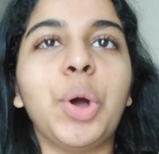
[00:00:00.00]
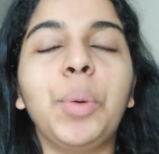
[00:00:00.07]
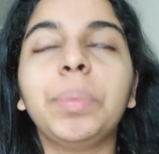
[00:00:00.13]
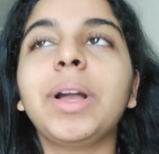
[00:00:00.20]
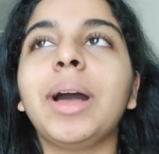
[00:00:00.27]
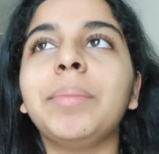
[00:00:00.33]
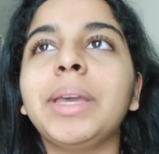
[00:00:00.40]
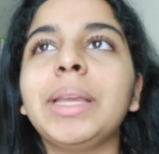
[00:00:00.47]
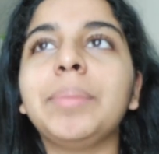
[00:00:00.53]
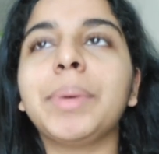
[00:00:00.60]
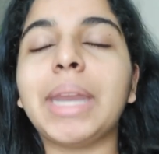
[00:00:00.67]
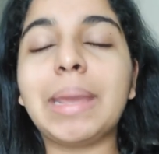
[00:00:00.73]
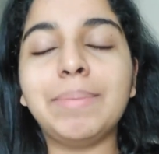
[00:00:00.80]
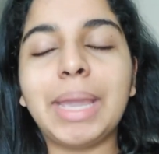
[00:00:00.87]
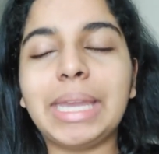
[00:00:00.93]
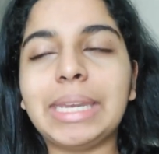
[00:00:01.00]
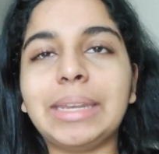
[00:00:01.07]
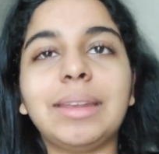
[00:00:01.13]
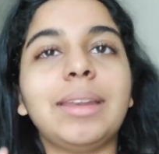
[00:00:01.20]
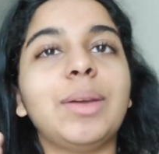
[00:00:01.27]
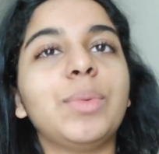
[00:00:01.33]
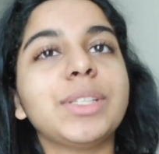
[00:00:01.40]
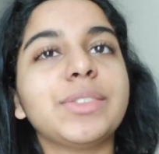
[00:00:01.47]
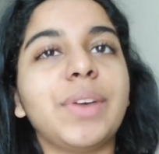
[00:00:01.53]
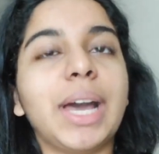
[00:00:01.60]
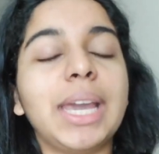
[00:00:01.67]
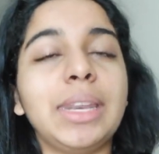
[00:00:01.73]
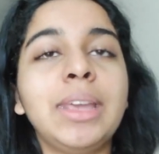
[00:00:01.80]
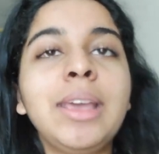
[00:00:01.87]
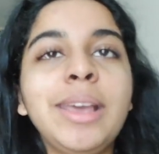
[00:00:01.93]
homecoming, but I made it and it was
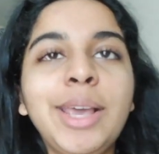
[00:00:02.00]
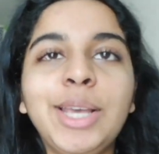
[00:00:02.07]
fine.